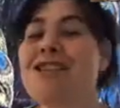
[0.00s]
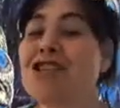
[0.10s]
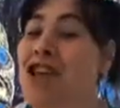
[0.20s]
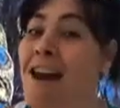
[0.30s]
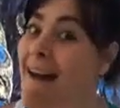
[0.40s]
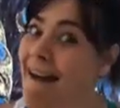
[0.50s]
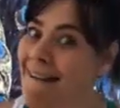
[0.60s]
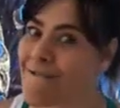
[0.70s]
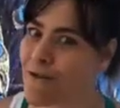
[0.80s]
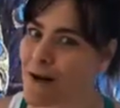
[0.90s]
shit
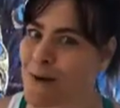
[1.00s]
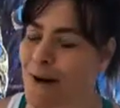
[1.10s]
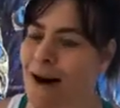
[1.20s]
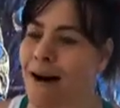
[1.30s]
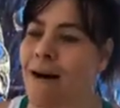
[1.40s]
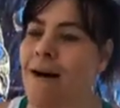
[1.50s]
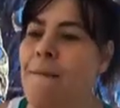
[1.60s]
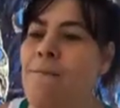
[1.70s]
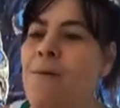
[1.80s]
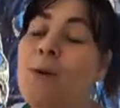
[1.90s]
everywhere,
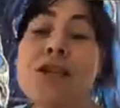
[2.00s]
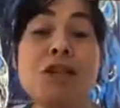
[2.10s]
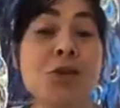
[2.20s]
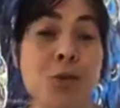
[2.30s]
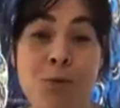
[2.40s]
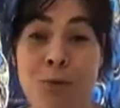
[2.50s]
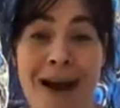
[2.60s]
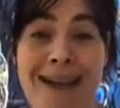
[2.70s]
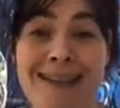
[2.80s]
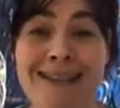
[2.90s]
which is
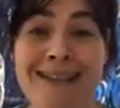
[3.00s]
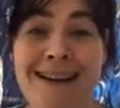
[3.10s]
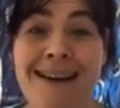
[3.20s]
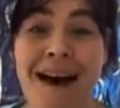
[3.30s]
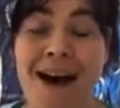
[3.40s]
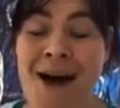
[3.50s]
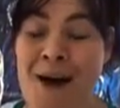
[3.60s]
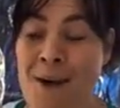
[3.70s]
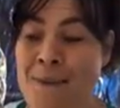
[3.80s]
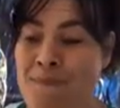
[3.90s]
great.
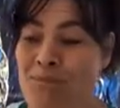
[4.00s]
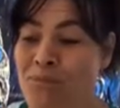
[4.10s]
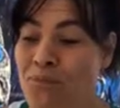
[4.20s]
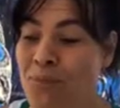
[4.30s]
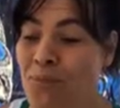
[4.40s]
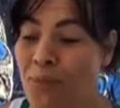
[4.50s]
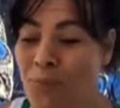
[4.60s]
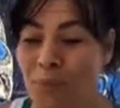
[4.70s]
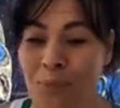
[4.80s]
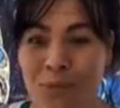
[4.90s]
Um,
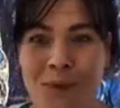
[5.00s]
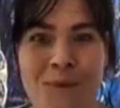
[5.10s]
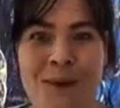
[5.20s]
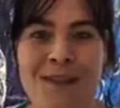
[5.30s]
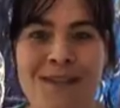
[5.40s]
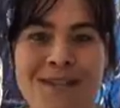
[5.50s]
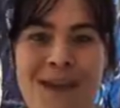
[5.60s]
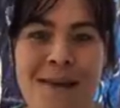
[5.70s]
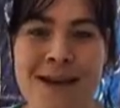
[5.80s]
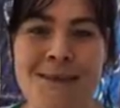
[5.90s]
but in the
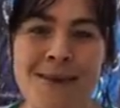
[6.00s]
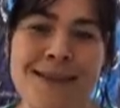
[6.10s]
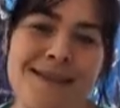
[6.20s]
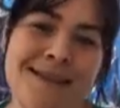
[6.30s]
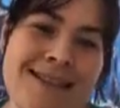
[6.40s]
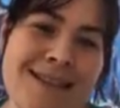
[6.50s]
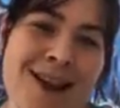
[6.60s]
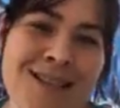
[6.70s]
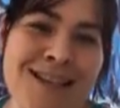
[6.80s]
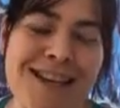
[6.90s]
same aspect, it's
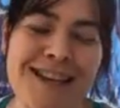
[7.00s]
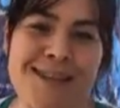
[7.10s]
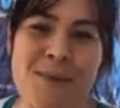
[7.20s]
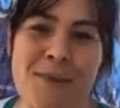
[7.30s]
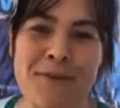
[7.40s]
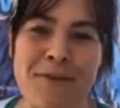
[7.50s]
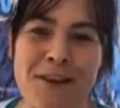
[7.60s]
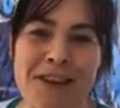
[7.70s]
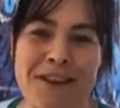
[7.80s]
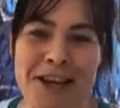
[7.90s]
exhausting because people
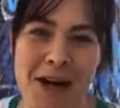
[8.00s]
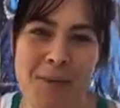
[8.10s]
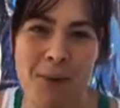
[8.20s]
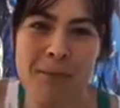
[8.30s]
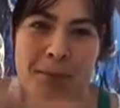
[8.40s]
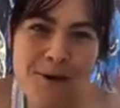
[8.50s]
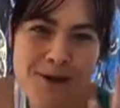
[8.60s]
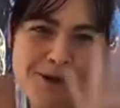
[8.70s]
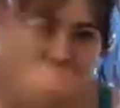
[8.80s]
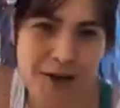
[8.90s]
forget that I'm one
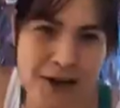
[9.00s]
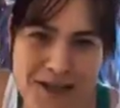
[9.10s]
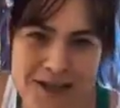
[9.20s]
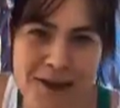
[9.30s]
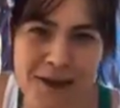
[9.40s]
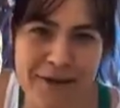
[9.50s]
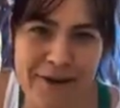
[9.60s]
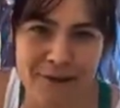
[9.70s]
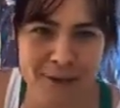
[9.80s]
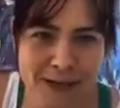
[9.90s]
person trying to solve
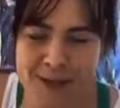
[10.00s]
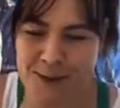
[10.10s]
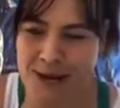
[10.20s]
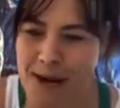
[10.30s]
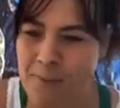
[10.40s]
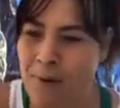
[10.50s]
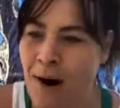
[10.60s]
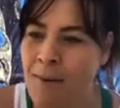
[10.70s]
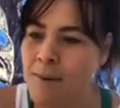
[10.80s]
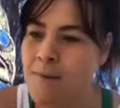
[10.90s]
everybody's damn
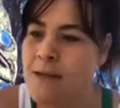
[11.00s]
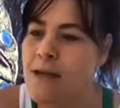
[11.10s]
problems,